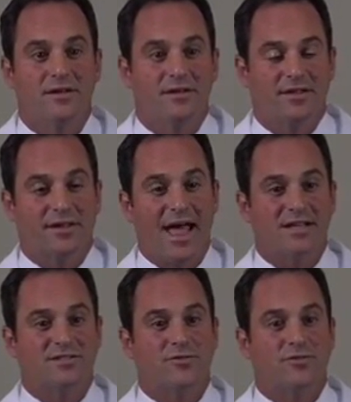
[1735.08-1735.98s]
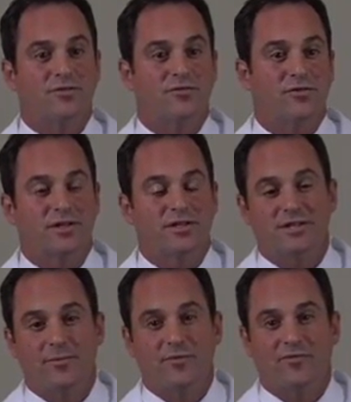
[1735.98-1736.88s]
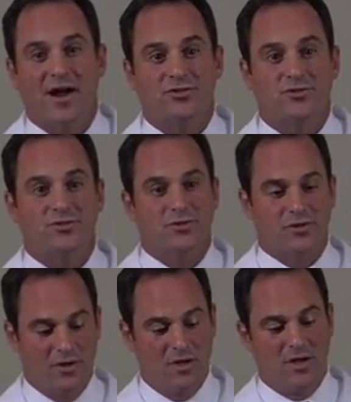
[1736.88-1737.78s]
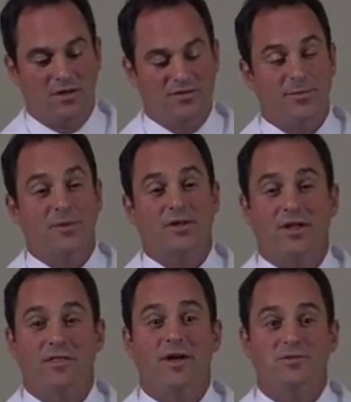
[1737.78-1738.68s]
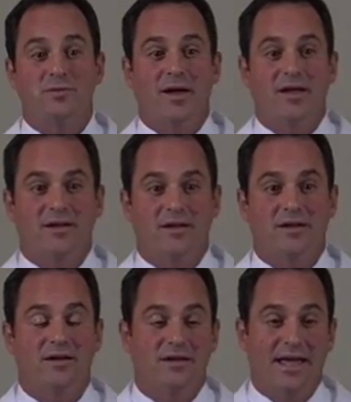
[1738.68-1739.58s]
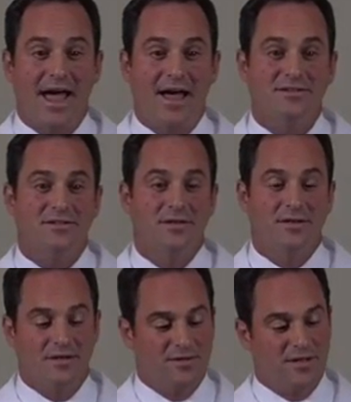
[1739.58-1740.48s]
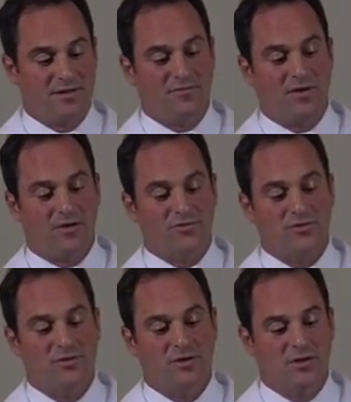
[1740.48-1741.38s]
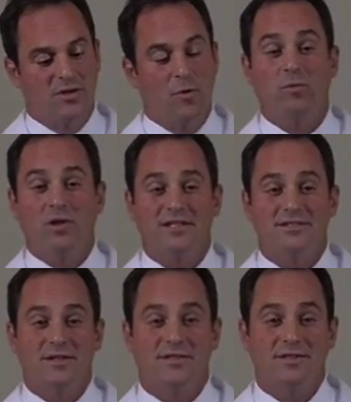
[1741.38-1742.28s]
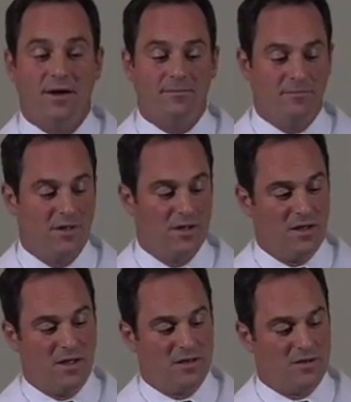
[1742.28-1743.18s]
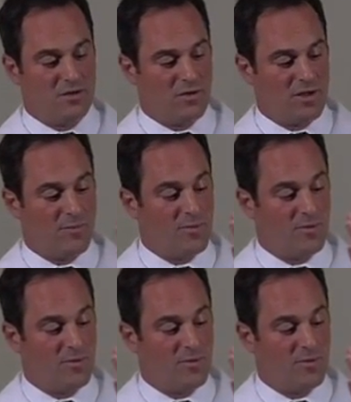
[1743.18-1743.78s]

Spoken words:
Now, the cast for these type of fractures are typically a thumb spica cast that involves immobilizing the thumb and going up